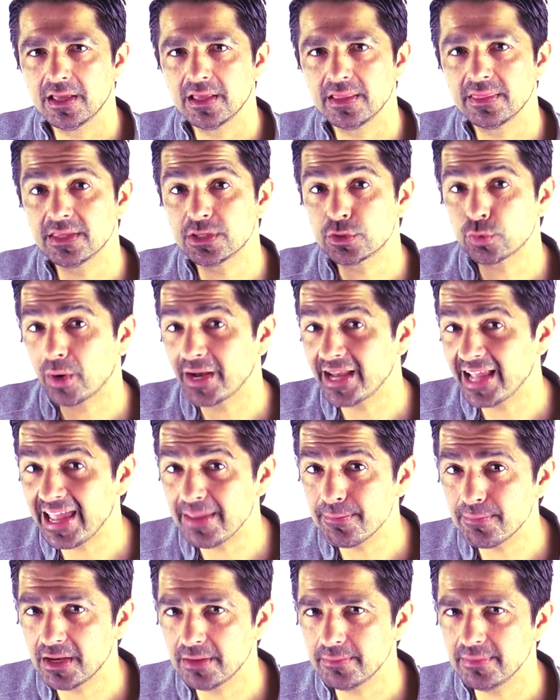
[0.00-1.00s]
the
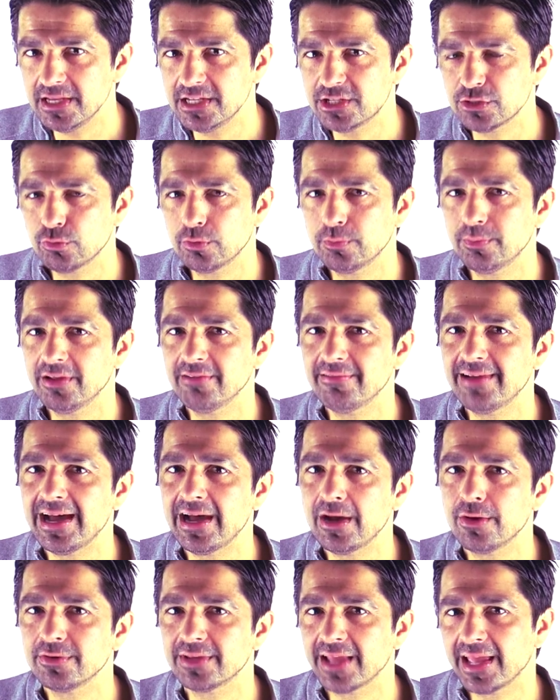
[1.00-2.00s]
28 millimeter would be
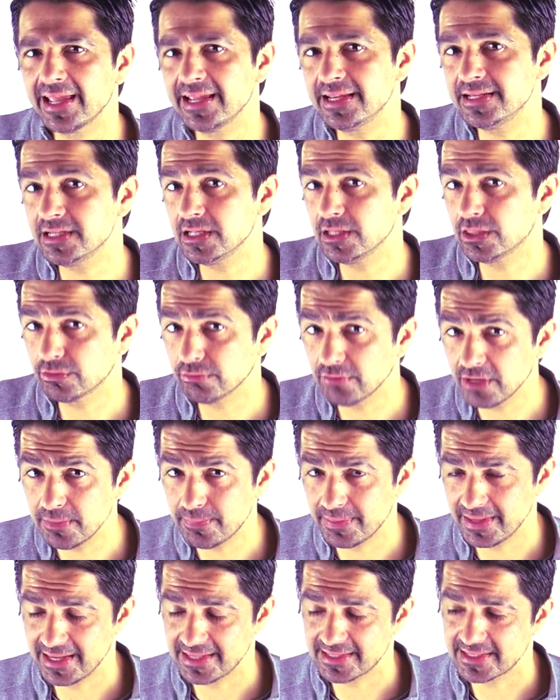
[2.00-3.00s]
around 83
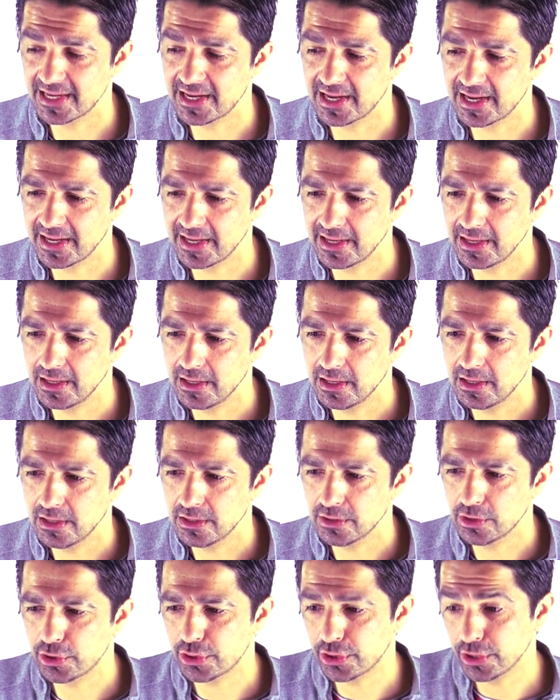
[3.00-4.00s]
psi
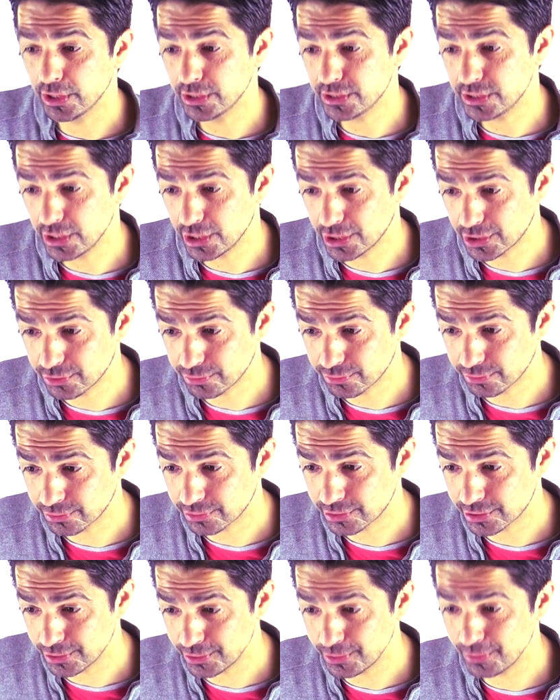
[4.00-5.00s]
the
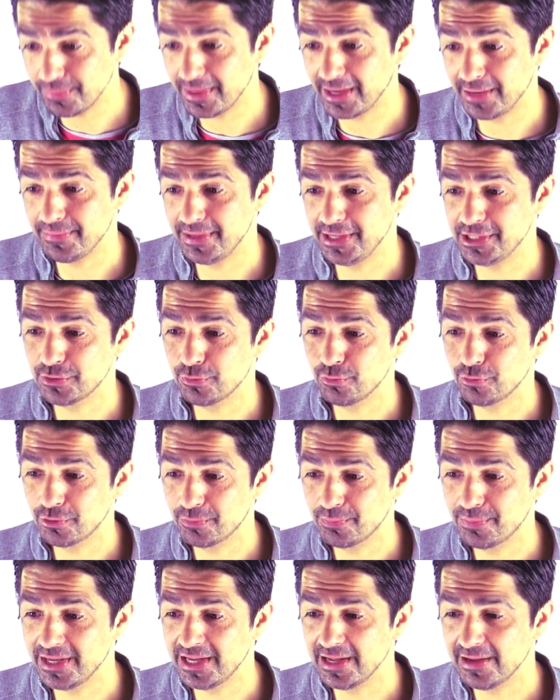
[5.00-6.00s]
32 millimeter
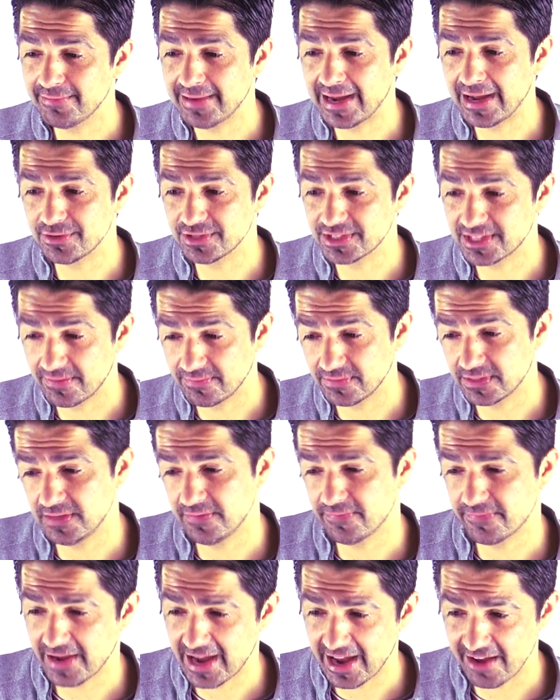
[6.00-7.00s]
would be around
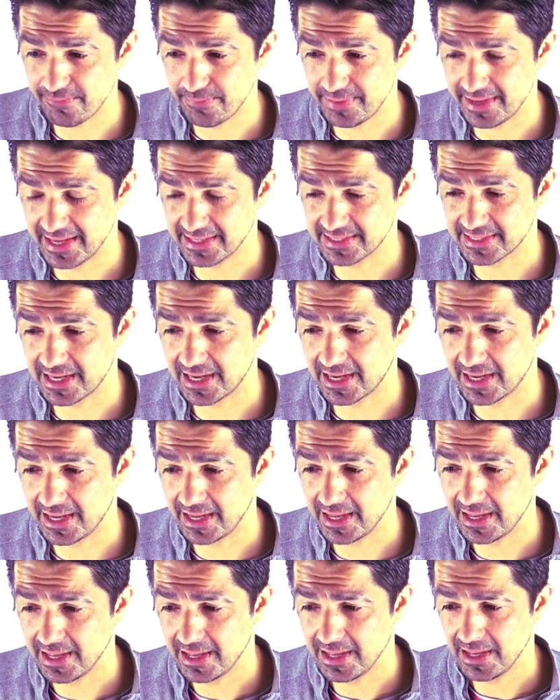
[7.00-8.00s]
75 psi
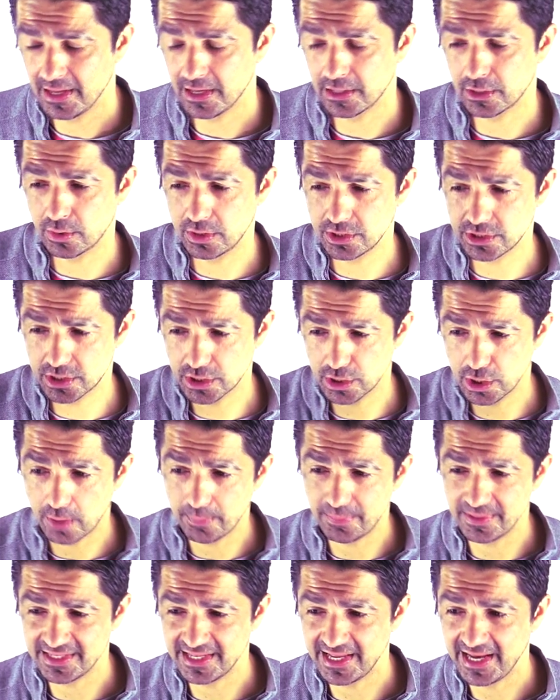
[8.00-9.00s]
and going to the
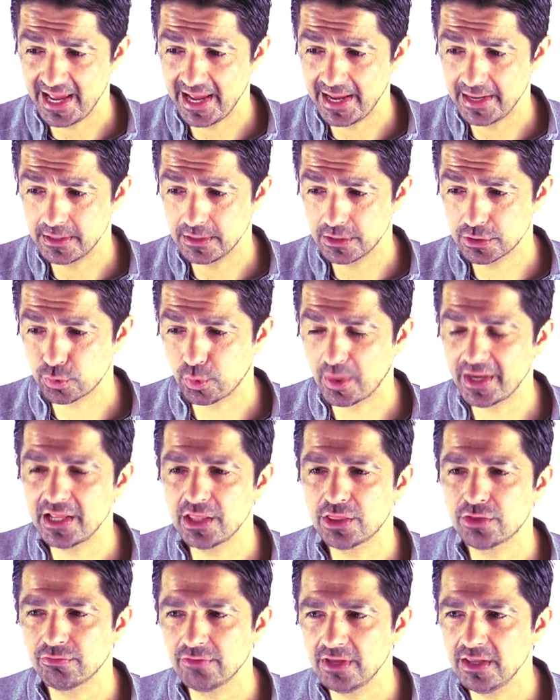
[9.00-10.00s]
opposite end the
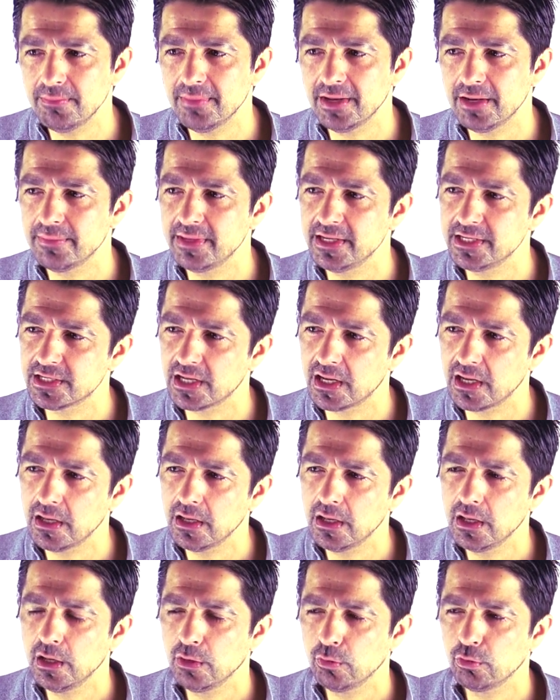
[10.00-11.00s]
23 millimeter
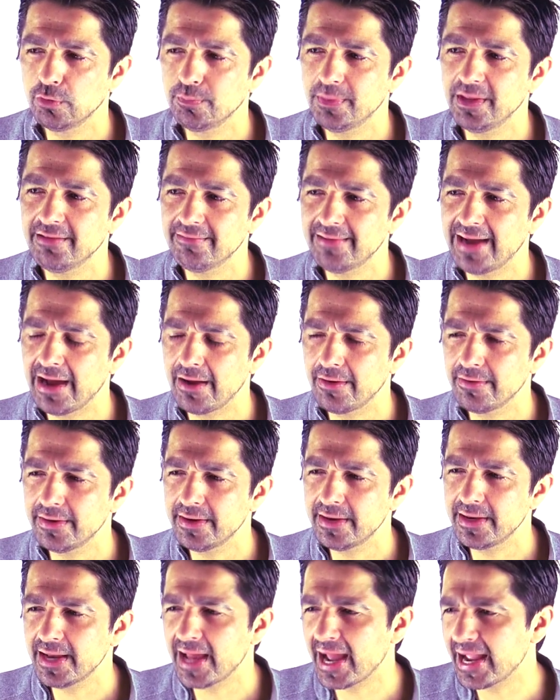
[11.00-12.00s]
would be
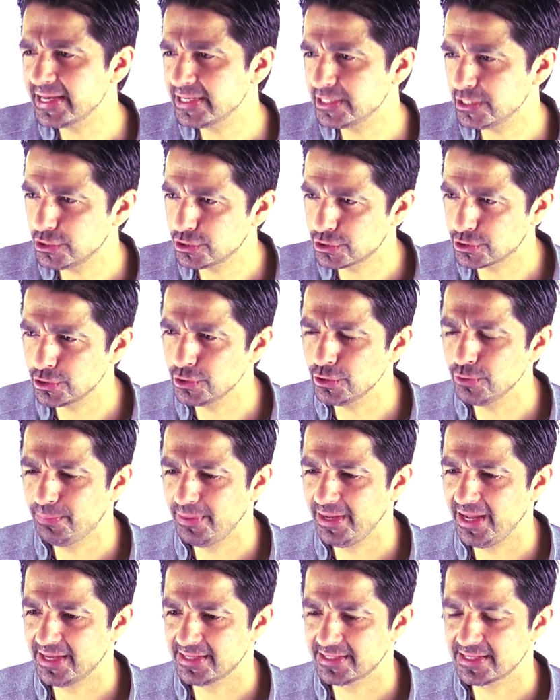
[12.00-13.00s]
around 92
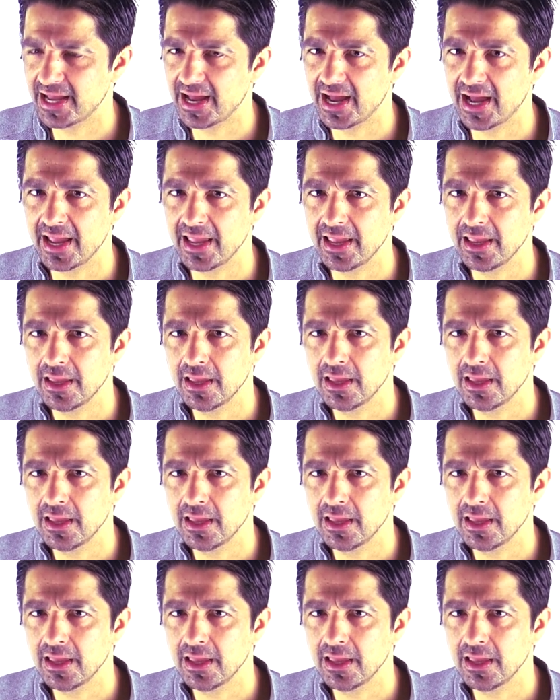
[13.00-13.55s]
psi